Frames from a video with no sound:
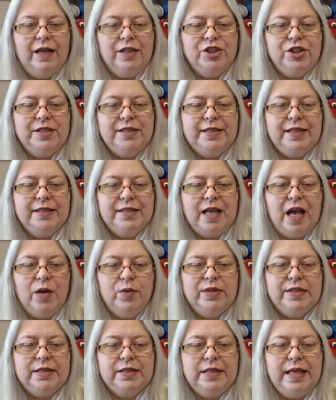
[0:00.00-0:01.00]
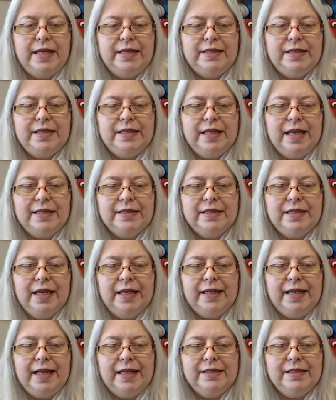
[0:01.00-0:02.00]
She says, I was lazy last
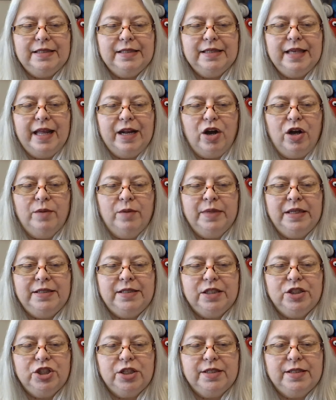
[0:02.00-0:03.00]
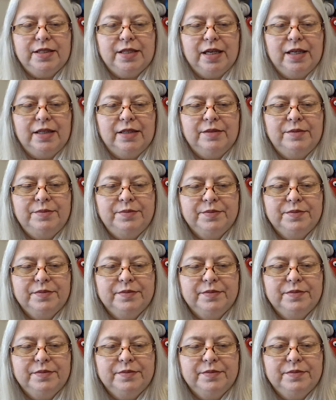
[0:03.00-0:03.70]
night and didn't get all my dishes done.